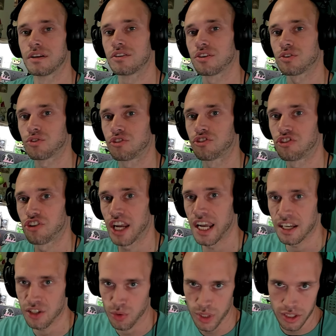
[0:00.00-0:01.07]
till
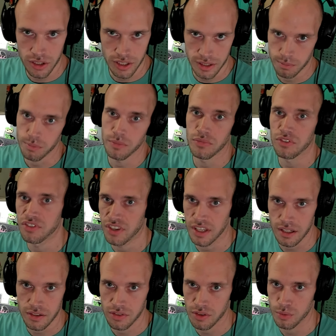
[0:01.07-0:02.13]
January 6th